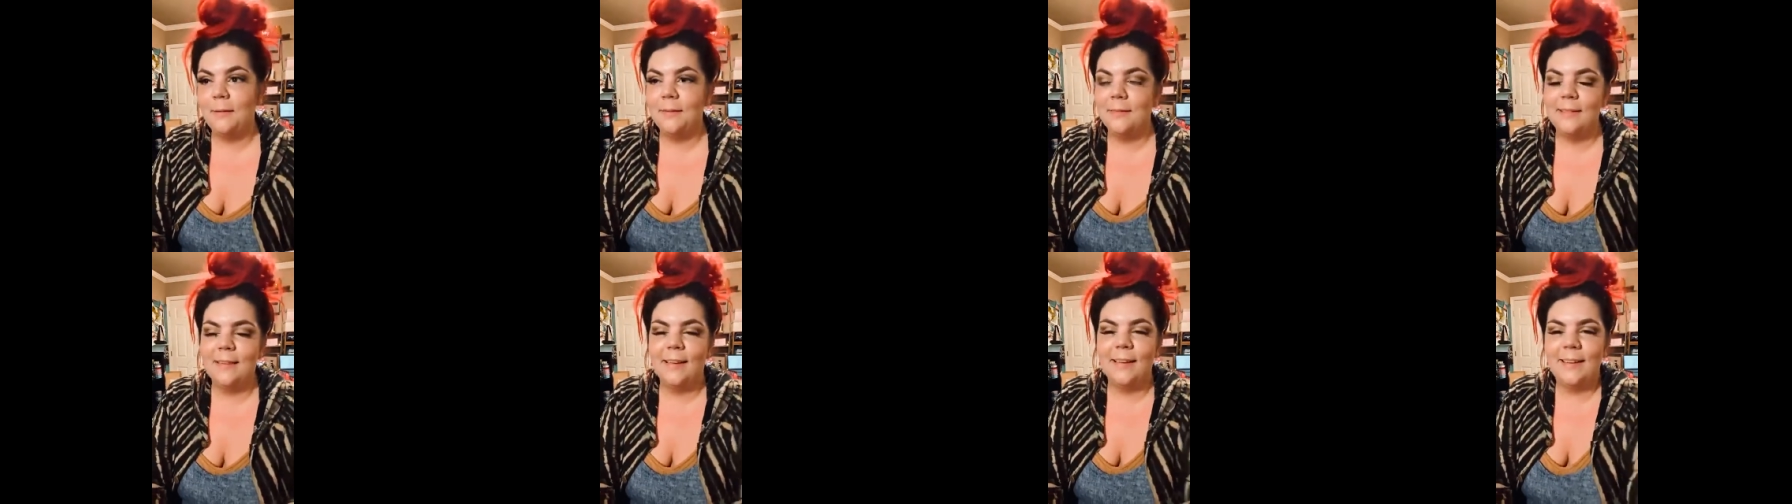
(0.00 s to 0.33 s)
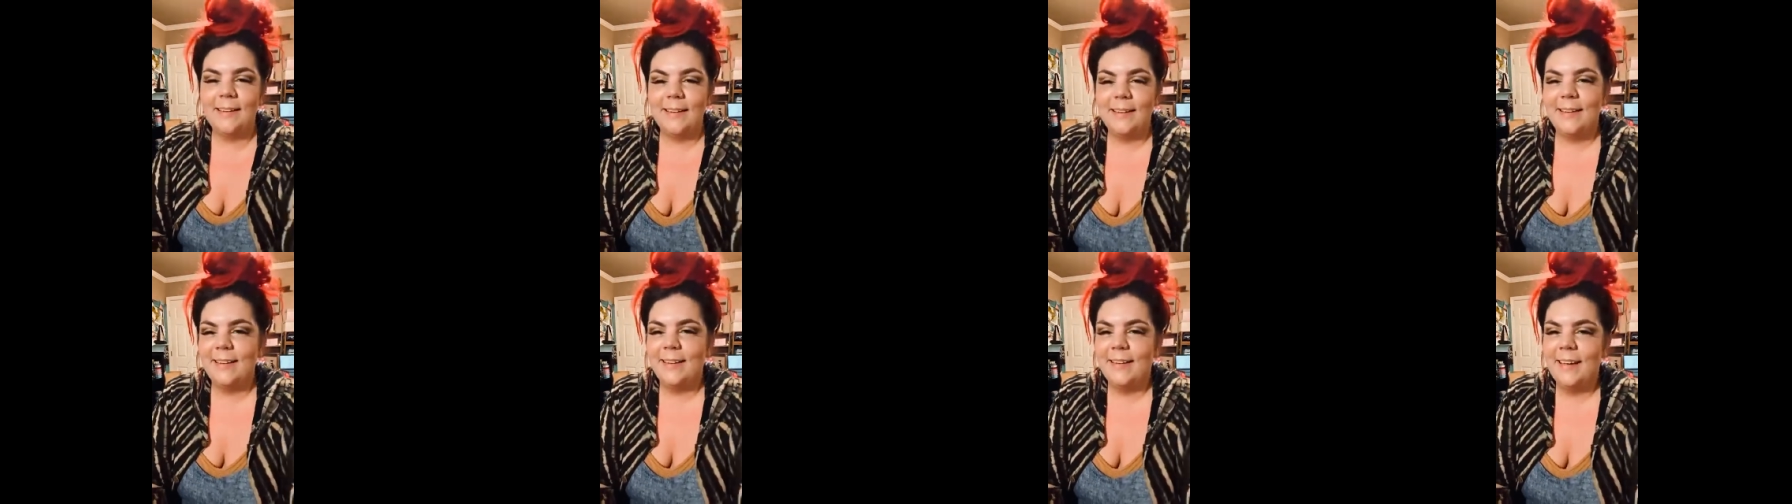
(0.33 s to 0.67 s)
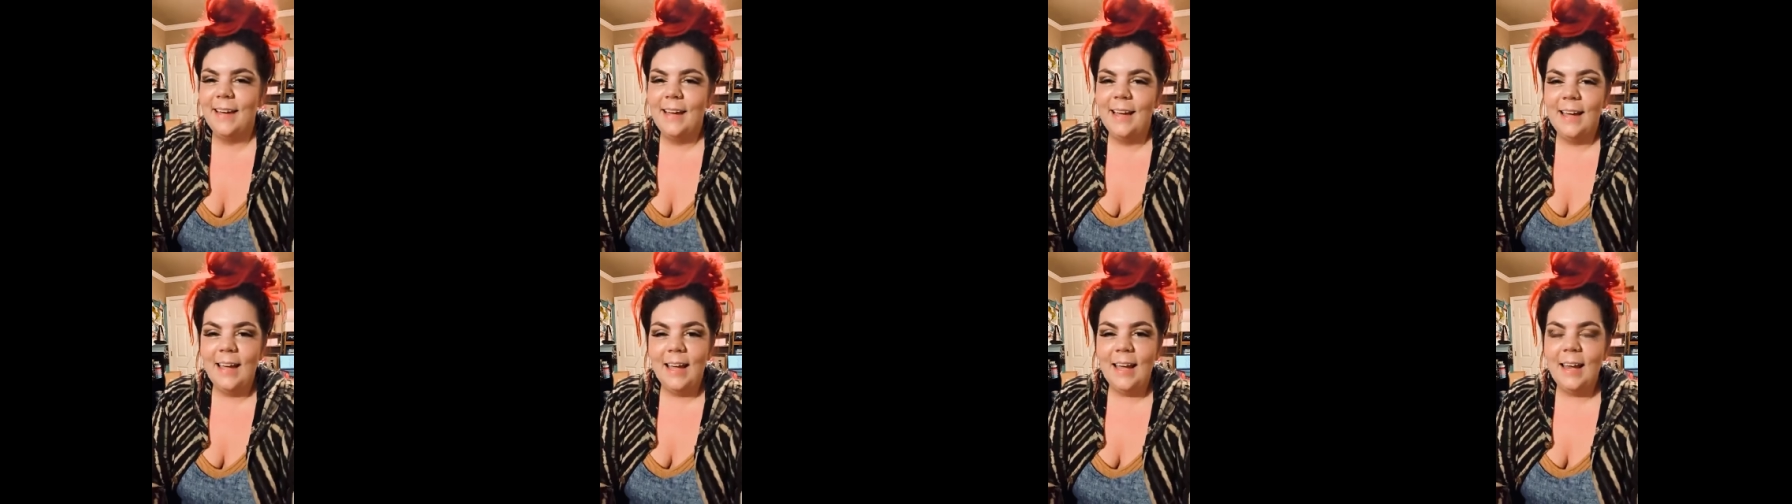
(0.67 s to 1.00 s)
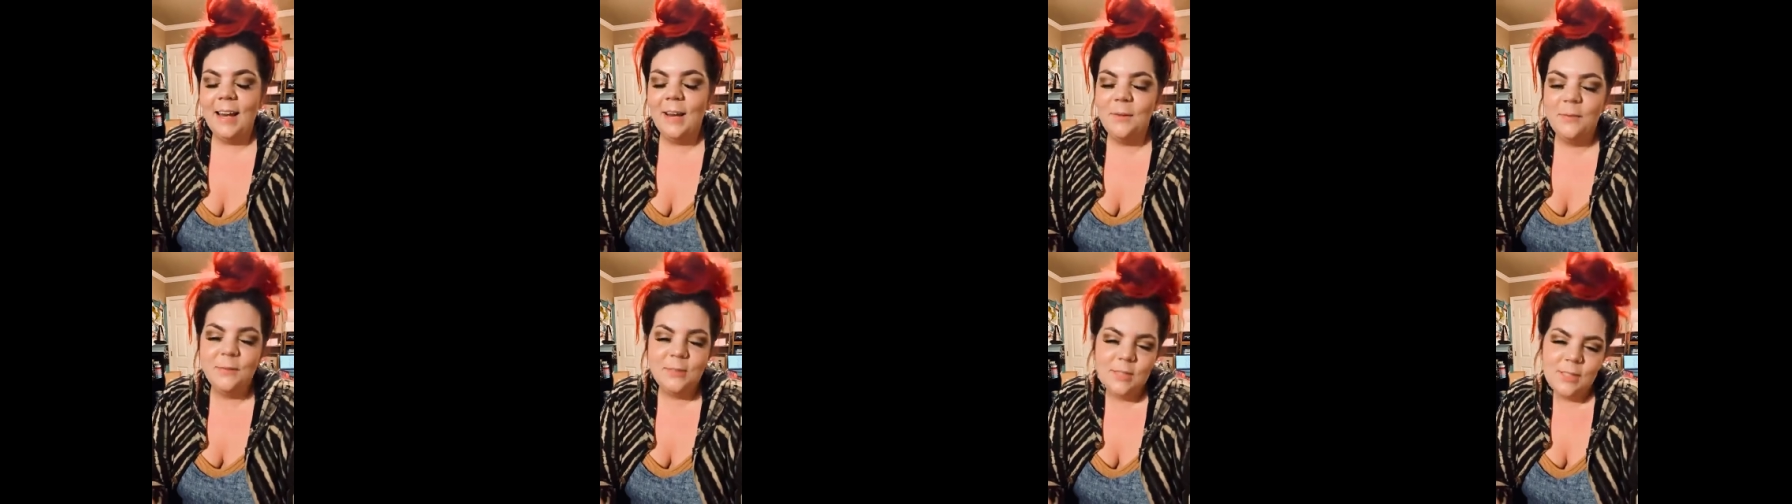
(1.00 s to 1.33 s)
Like,
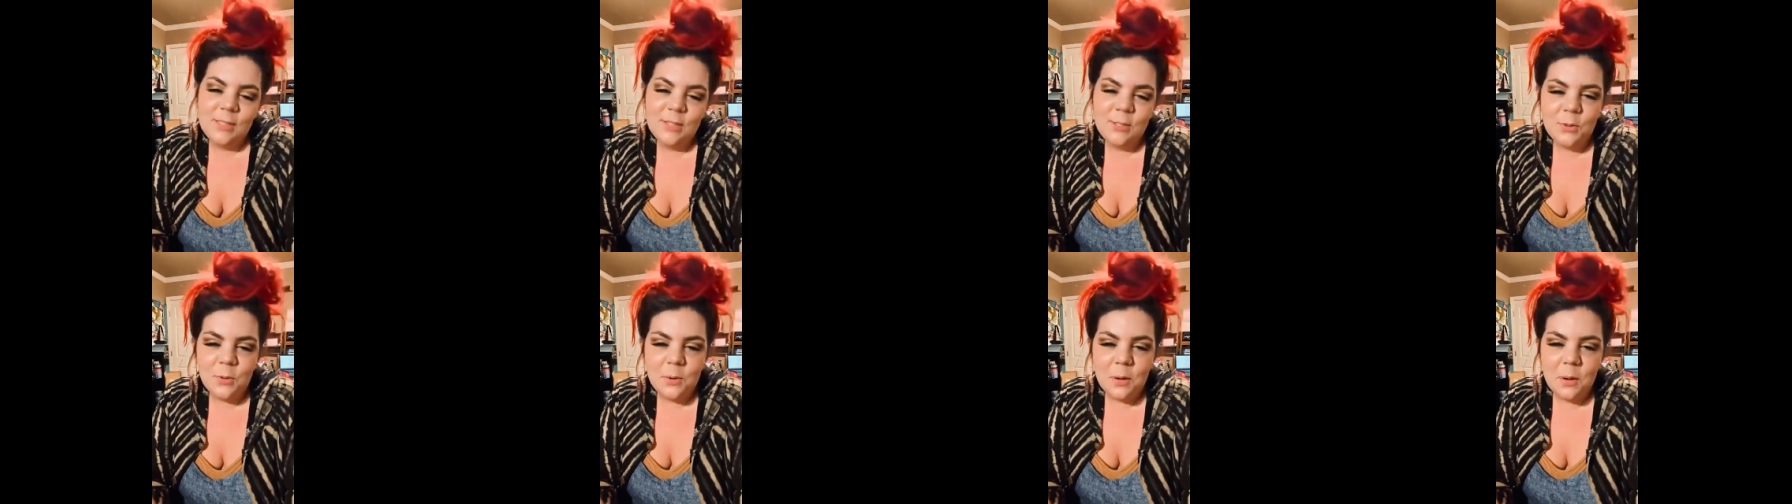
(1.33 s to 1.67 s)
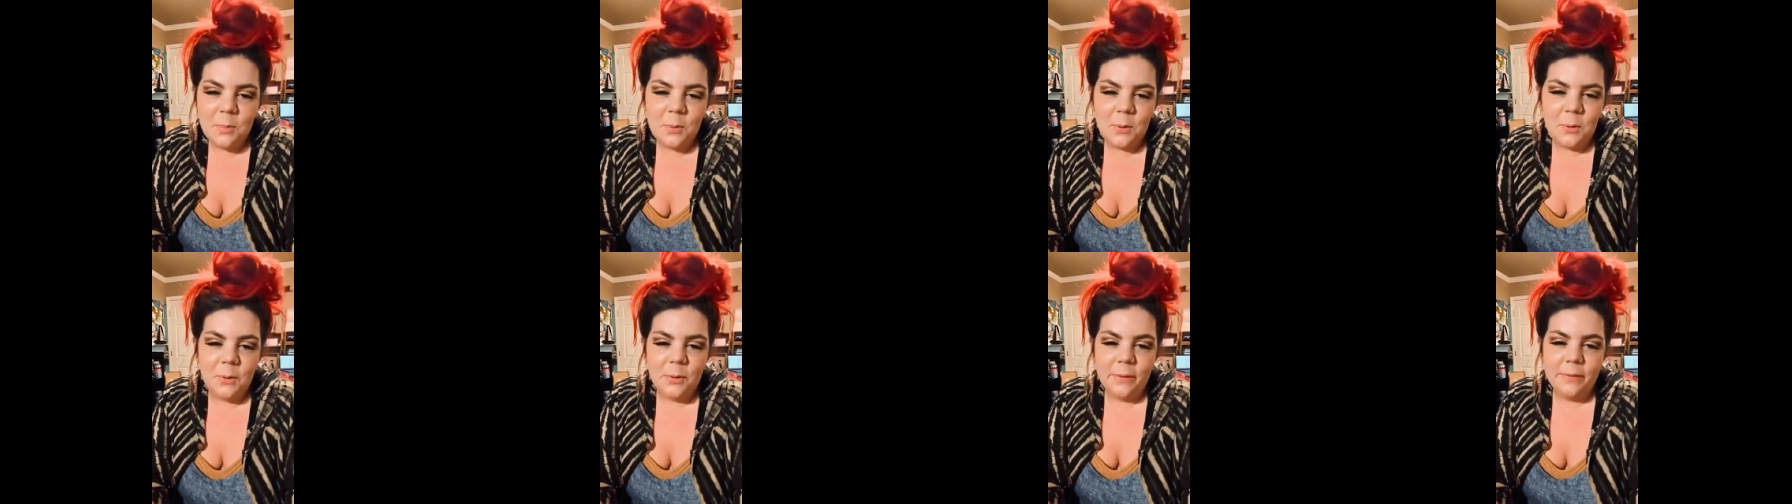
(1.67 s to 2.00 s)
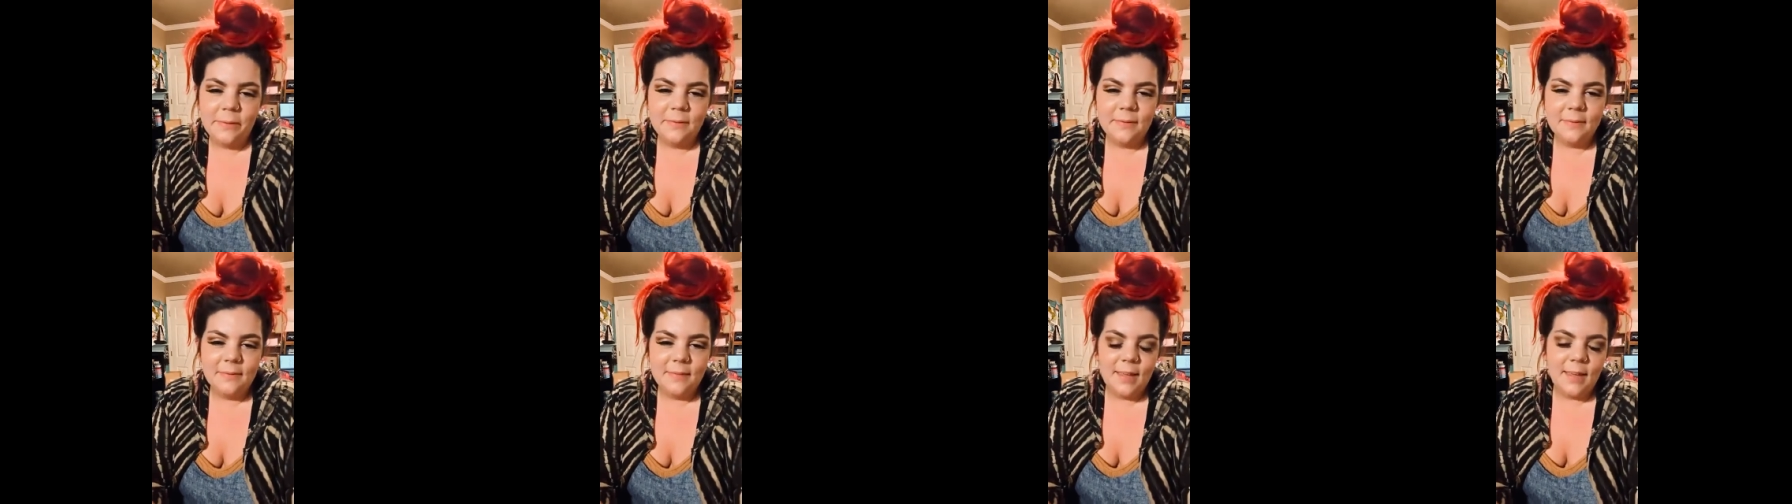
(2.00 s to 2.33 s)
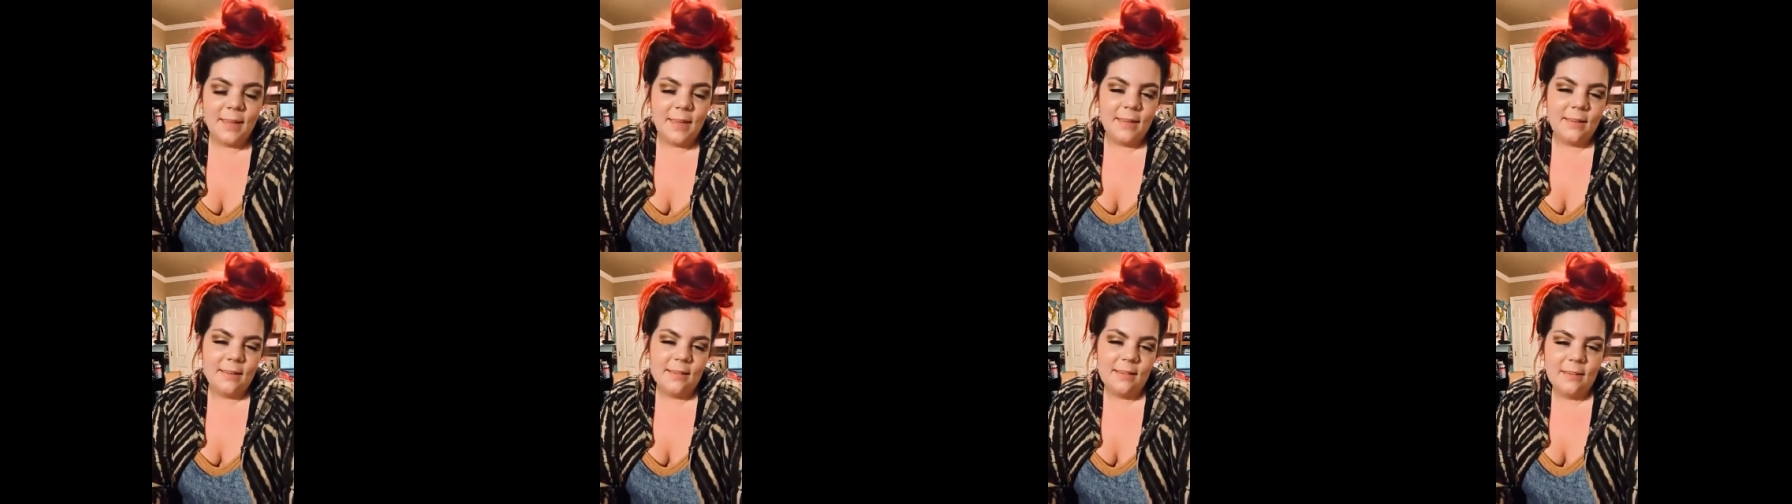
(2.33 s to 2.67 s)
it was adorable.
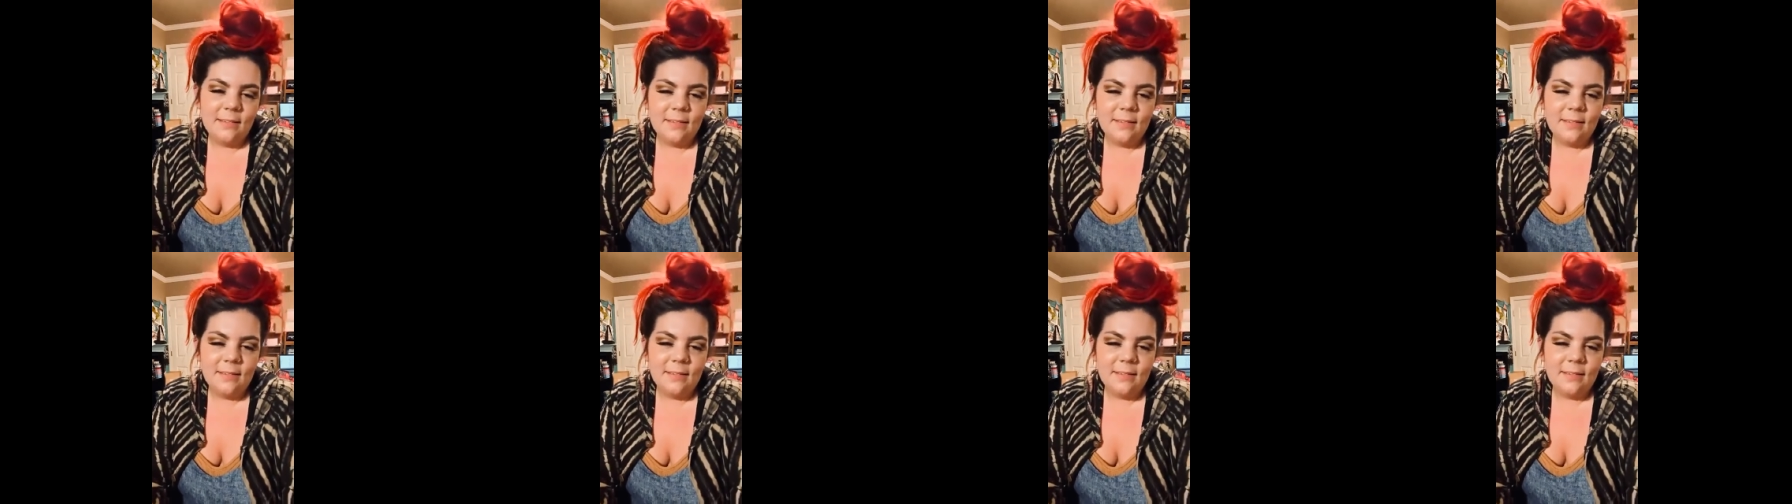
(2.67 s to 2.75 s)
Like,